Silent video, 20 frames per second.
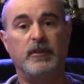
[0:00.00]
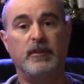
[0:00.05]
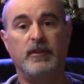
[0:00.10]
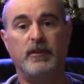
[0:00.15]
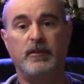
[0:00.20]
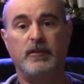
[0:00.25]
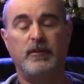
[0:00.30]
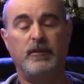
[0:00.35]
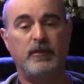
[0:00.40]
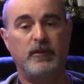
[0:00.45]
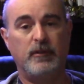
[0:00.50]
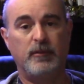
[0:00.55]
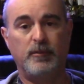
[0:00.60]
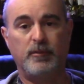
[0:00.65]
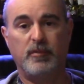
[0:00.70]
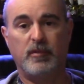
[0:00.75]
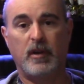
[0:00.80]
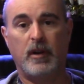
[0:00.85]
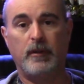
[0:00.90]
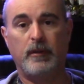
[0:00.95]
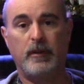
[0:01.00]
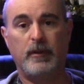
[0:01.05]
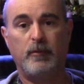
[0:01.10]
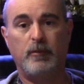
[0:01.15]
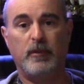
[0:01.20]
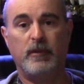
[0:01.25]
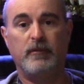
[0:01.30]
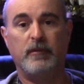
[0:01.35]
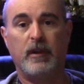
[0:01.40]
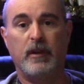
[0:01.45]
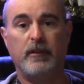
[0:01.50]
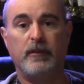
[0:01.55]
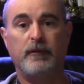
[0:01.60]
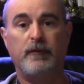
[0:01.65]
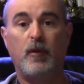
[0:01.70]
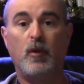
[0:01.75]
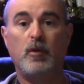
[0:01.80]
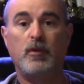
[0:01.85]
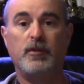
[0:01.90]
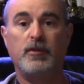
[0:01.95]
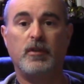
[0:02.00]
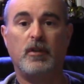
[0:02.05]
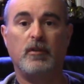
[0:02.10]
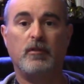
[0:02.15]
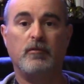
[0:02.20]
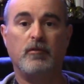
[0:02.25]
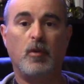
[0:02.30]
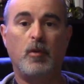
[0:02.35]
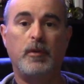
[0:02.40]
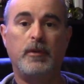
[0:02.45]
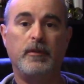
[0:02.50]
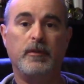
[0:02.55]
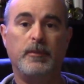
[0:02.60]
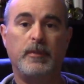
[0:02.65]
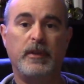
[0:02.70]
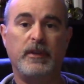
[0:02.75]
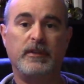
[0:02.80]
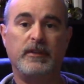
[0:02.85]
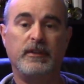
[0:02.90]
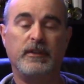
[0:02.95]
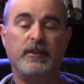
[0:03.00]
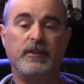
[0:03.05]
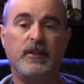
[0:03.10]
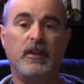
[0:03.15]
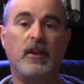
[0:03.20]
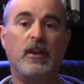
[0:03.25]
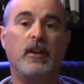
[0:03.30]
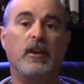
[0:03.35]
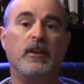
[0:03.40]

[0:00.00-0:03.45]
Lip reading: and you probably would rather focus on growing your business.